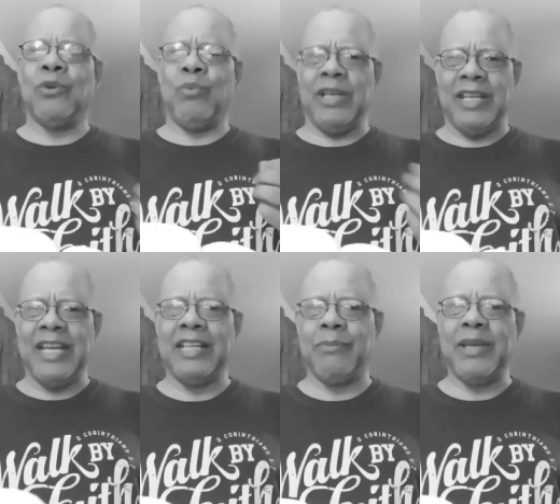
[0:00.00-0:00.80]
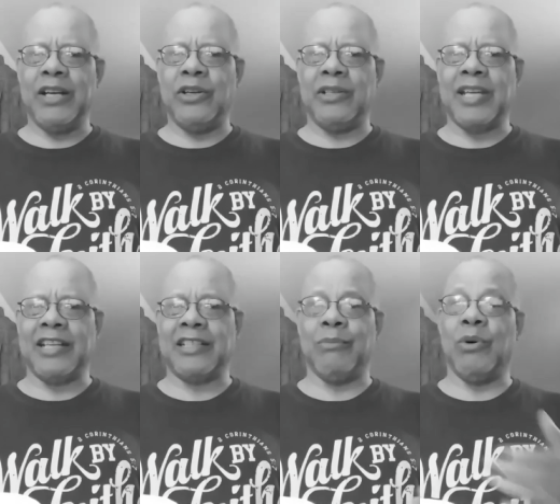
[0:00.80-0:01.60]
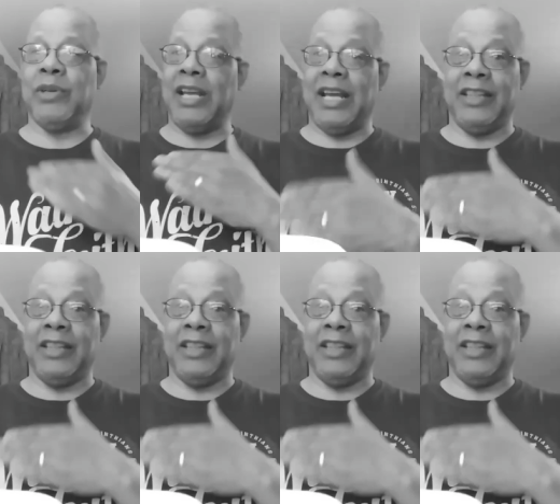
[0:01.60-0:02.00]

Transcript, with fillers: We need to be a good testimony,